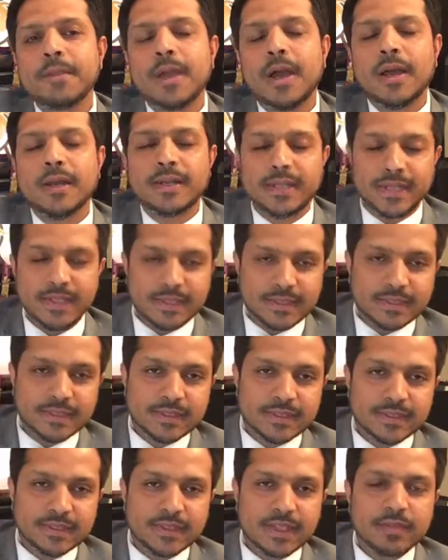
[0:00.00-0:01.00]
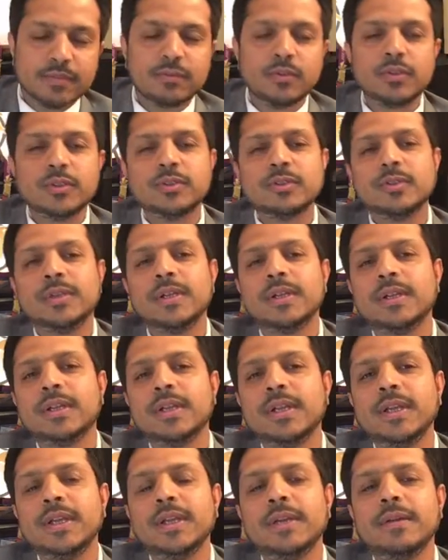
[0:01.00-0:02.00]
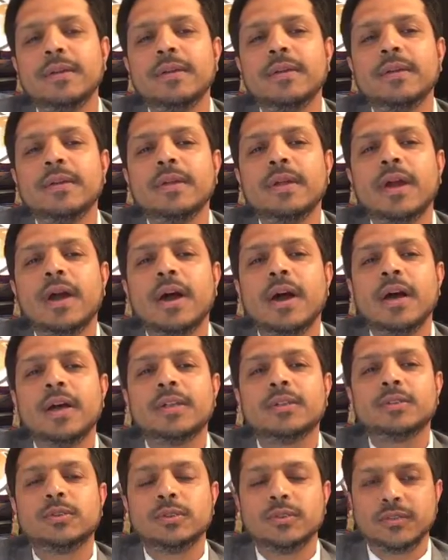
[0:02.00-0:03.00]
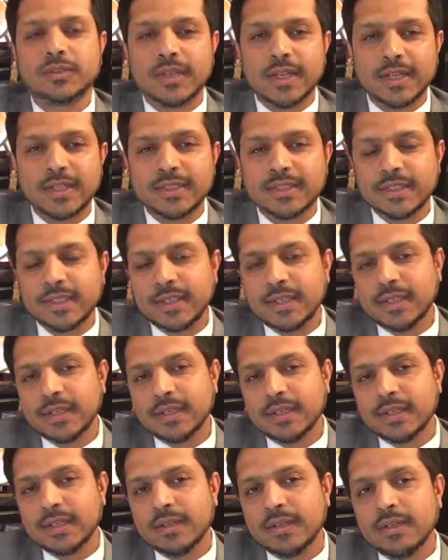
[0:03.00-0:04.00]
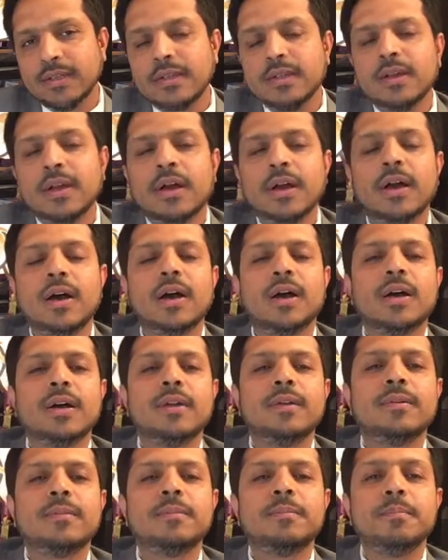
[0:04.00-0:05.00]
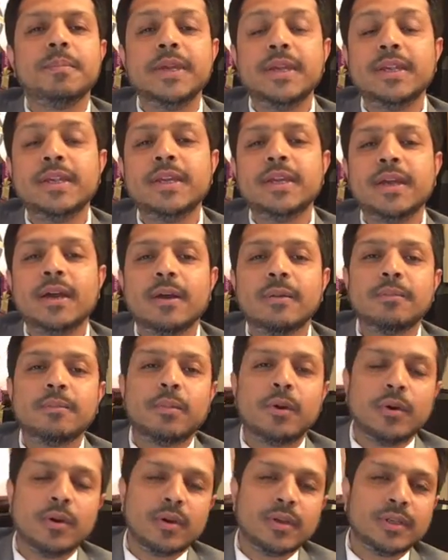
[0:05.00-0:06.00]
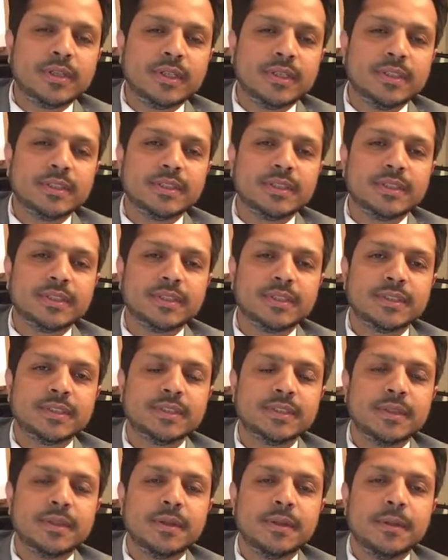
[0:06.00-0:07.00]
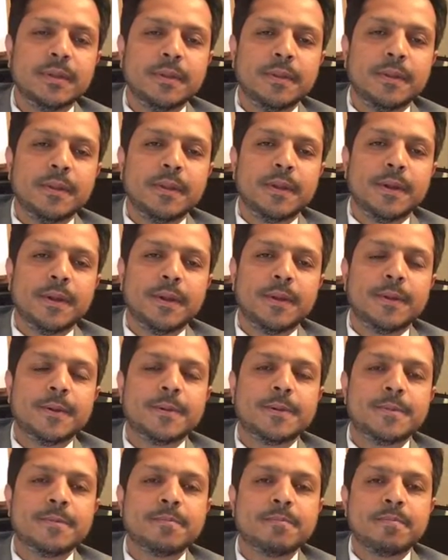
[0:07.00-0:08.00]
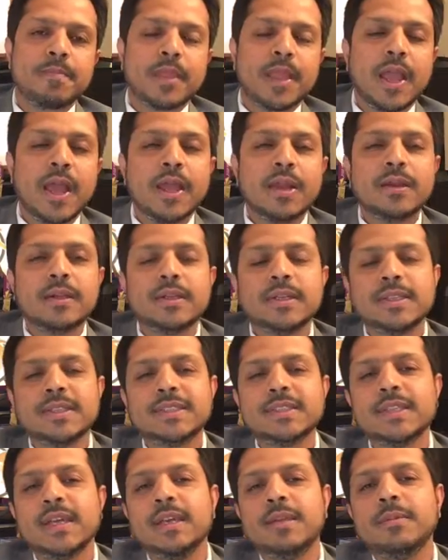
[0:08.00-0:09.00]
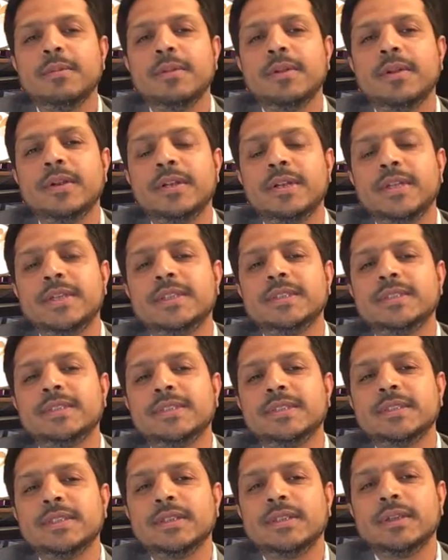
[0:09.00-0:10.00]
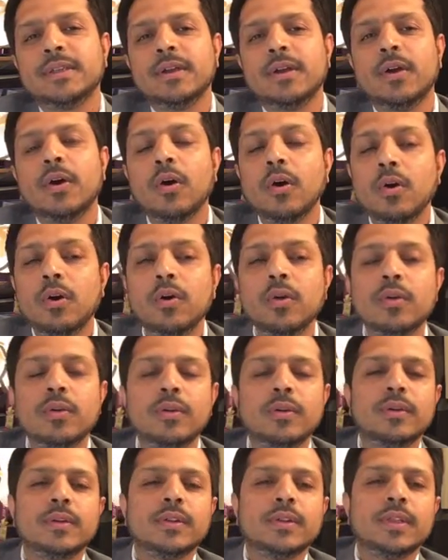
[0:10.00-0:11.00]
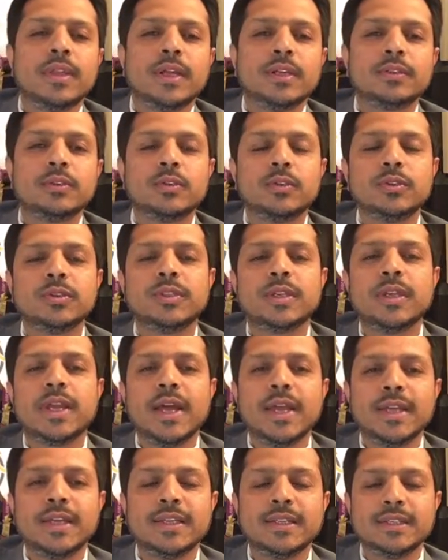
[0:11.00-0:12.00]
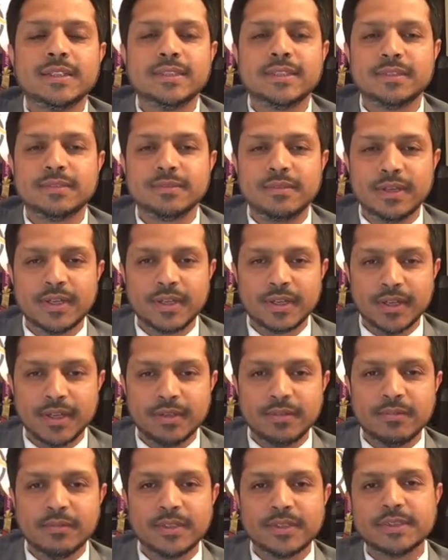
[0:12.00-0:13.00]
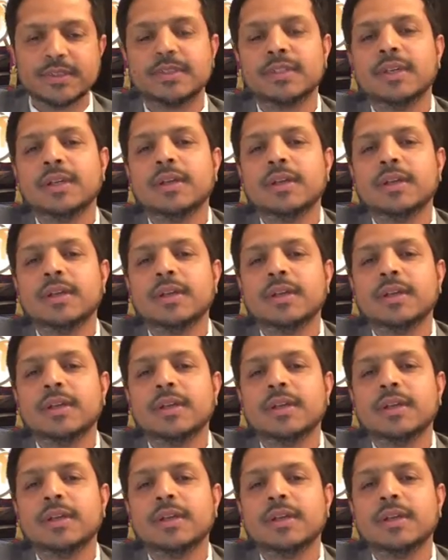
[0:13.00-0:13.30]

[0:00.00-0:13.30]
our teachers, unfortunately, our society, our media, politicians, and celebrities or the social icons where in which